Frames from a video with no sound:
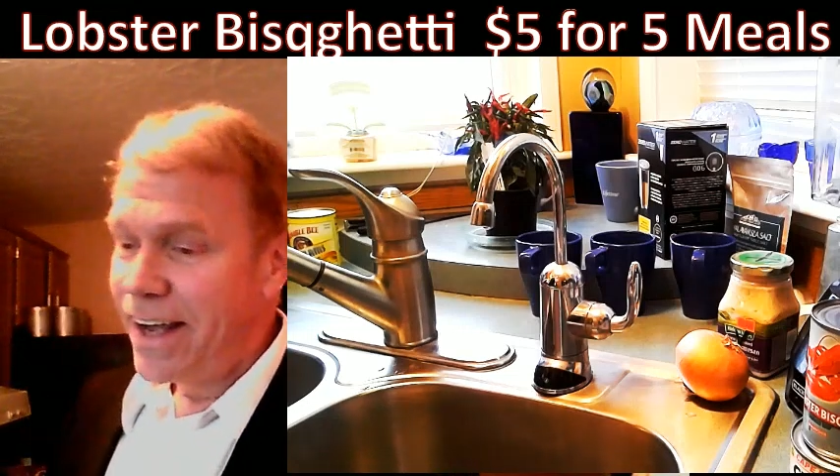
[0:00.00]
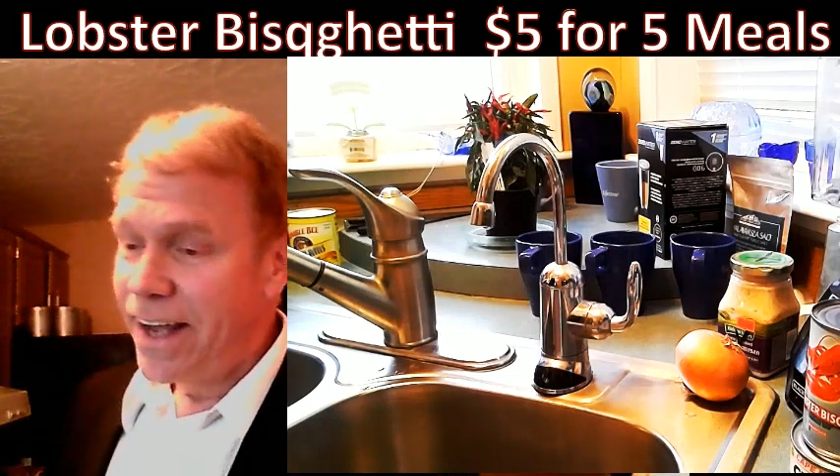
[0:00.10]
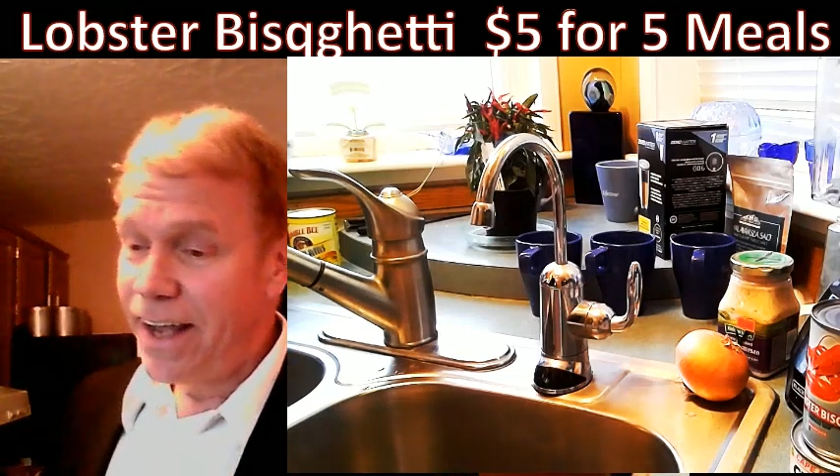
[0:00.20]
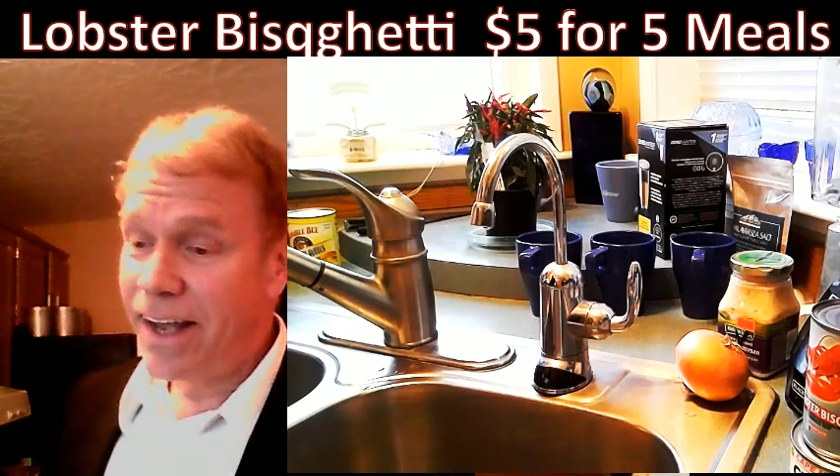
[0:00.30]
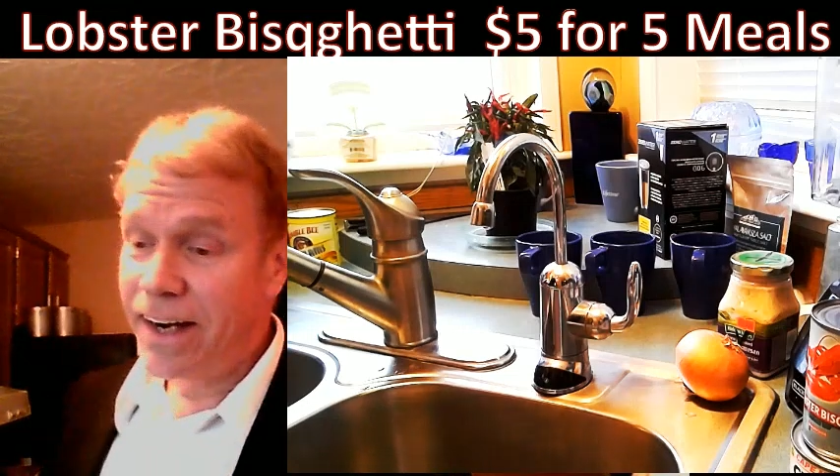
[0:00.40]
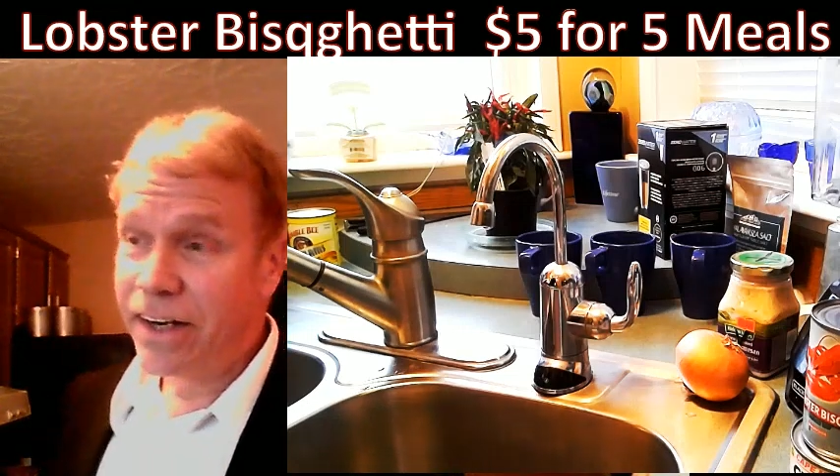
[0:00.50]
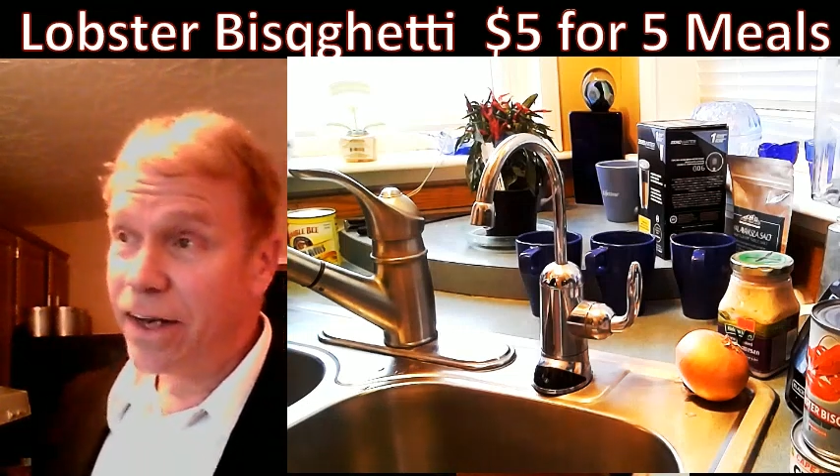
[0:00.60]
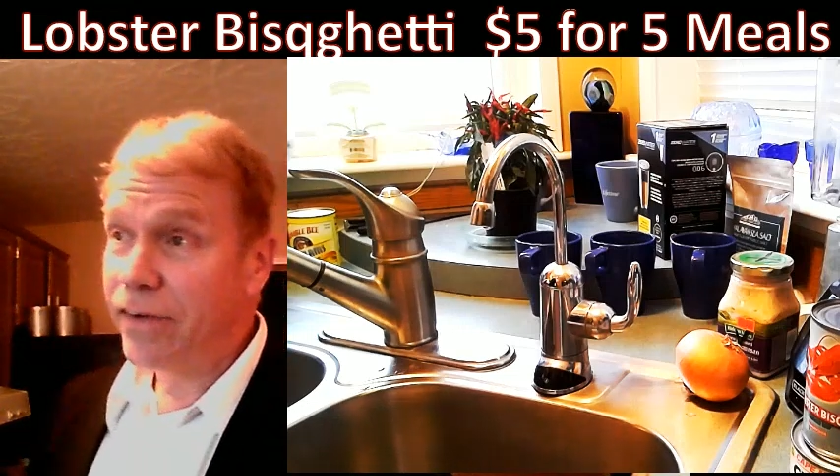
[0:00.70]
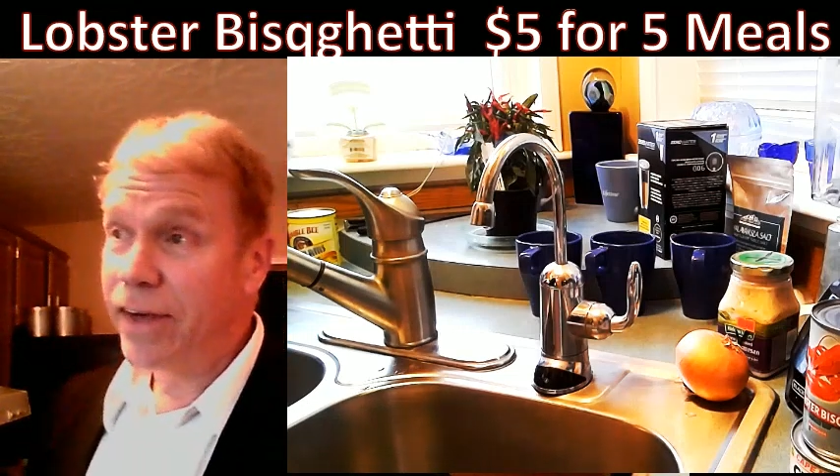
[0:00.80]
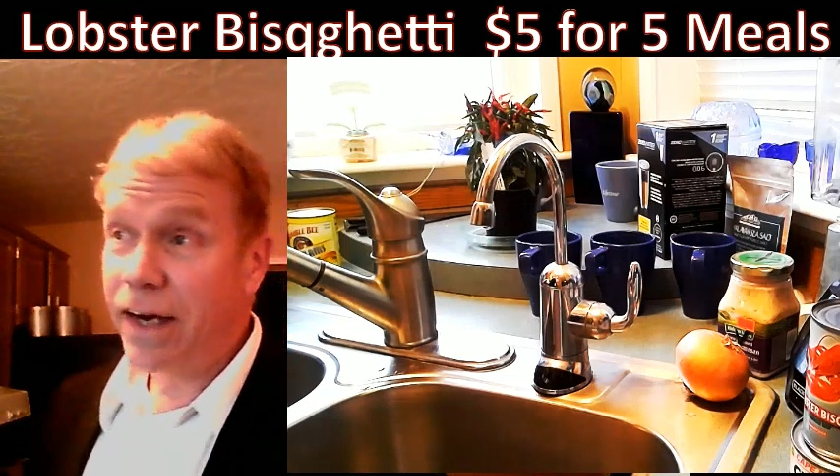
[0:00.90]
And
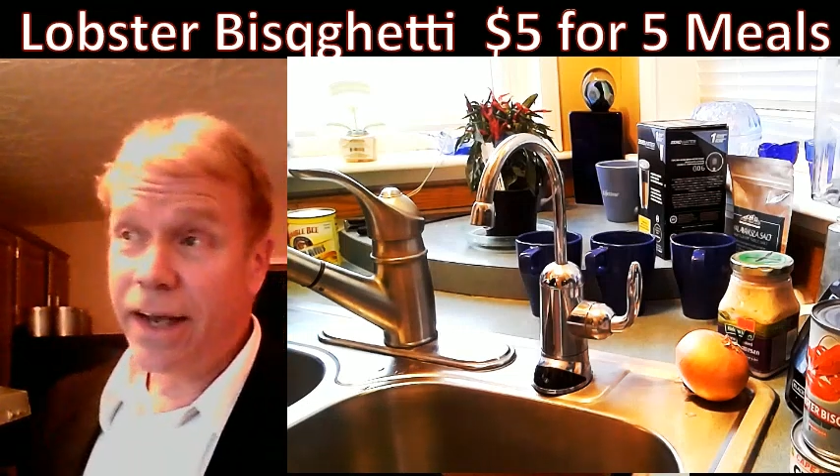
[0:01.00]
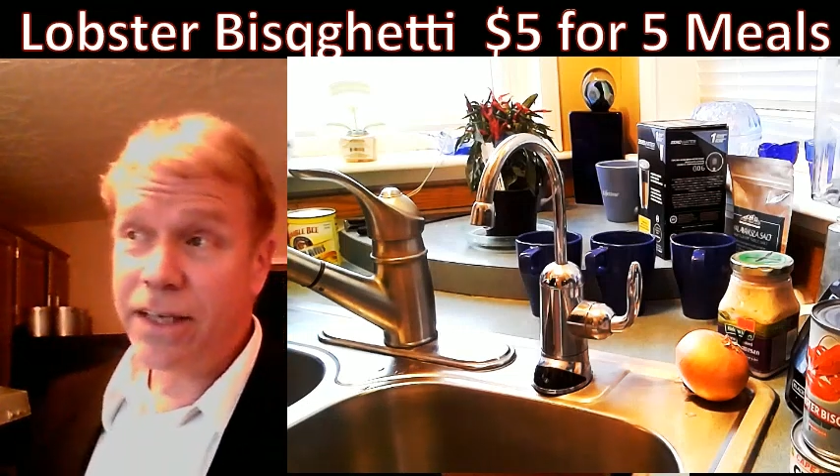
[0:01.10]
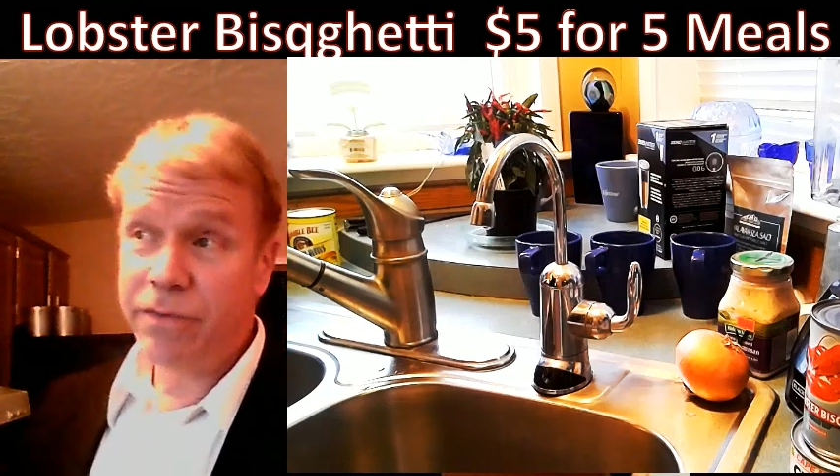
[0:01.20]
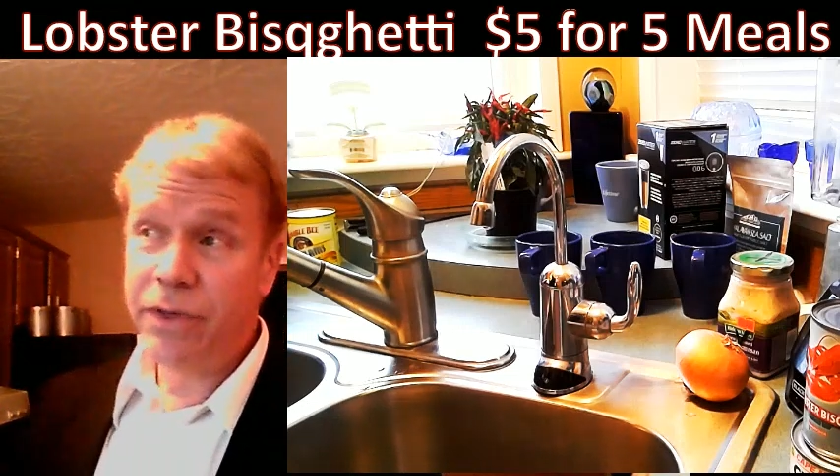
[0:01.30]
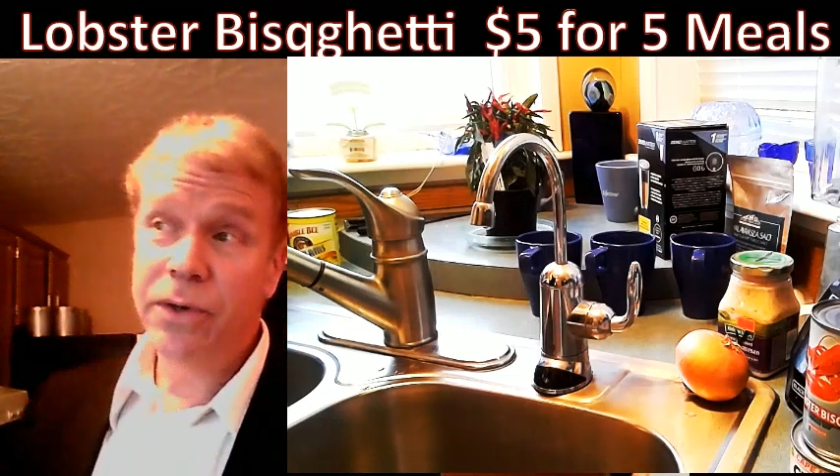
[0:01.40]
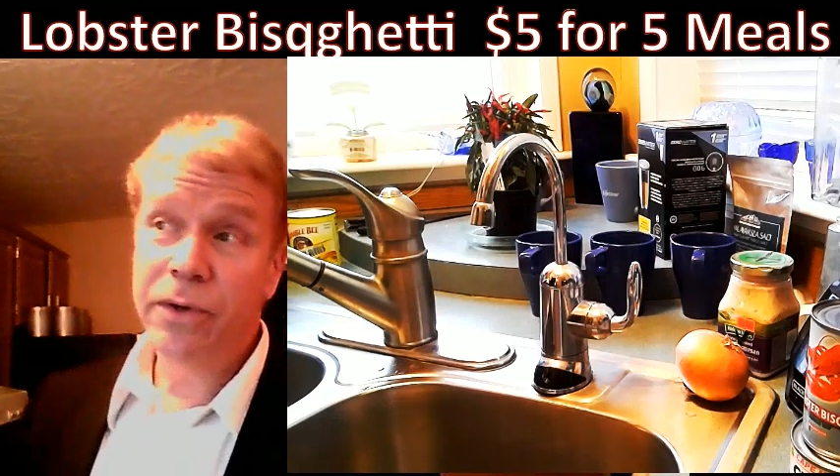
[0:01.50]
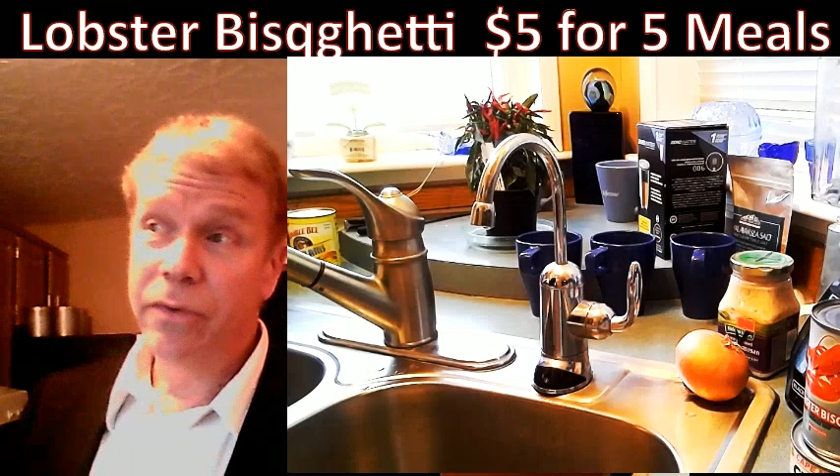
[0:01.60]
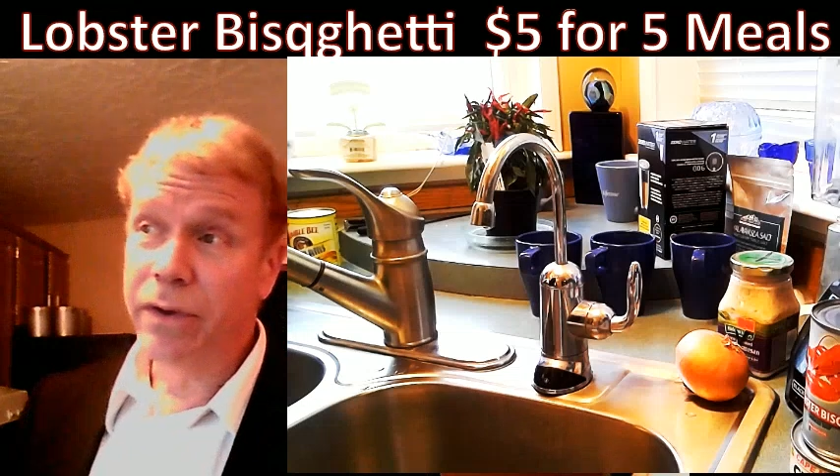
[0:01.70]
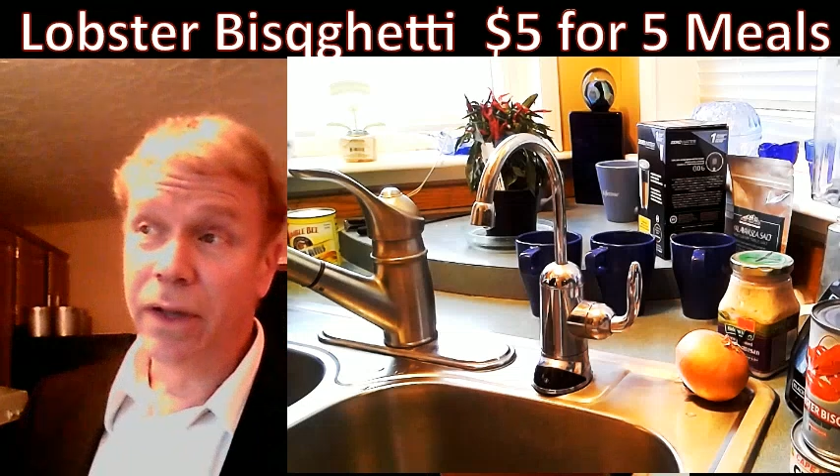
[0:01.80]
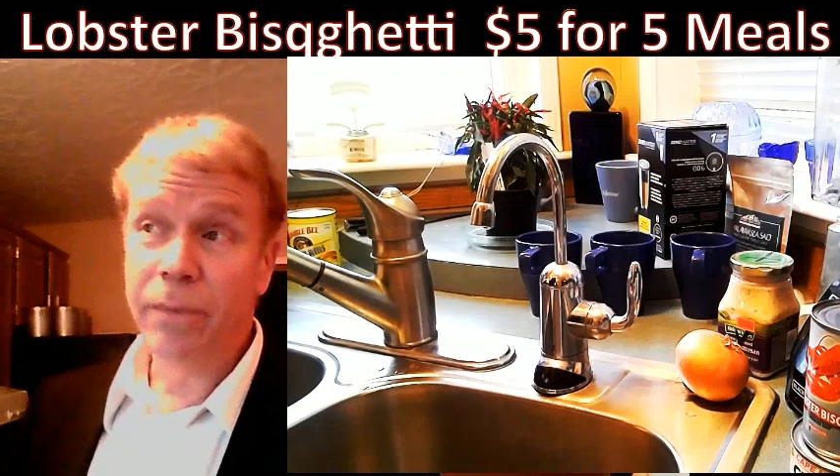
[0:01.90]
uh, I've got a nice view of
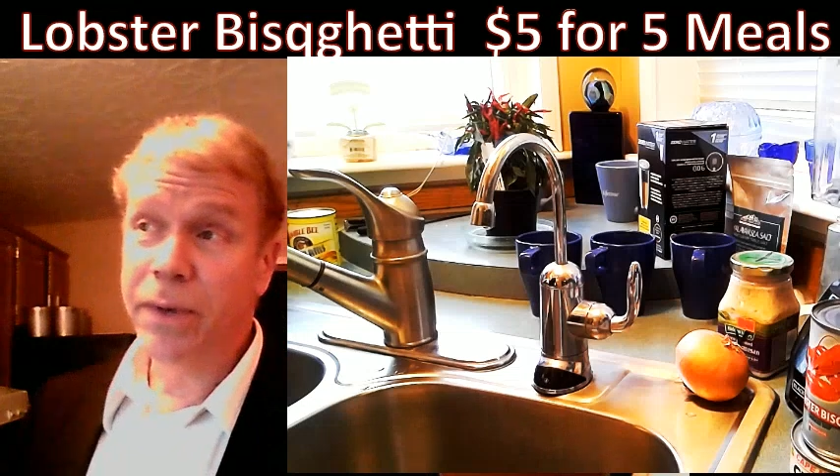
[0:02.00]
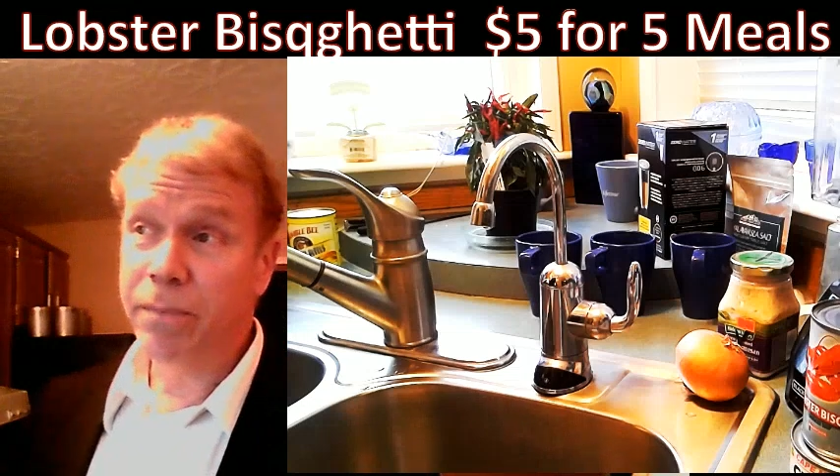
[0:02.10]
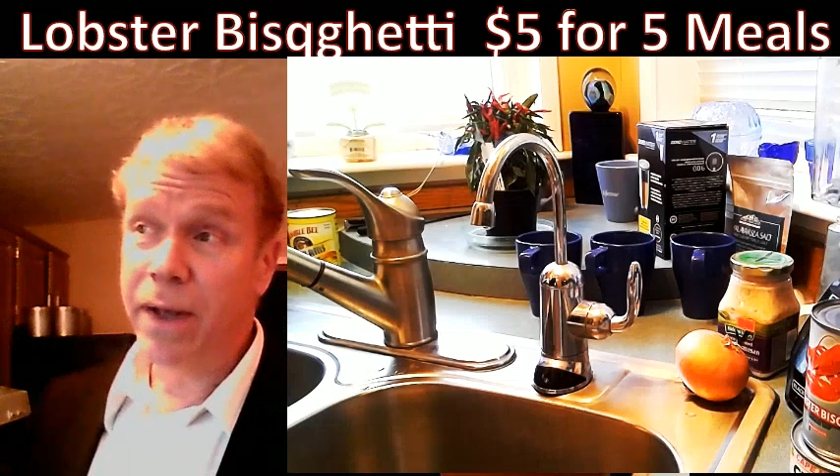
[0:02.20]
the Olympic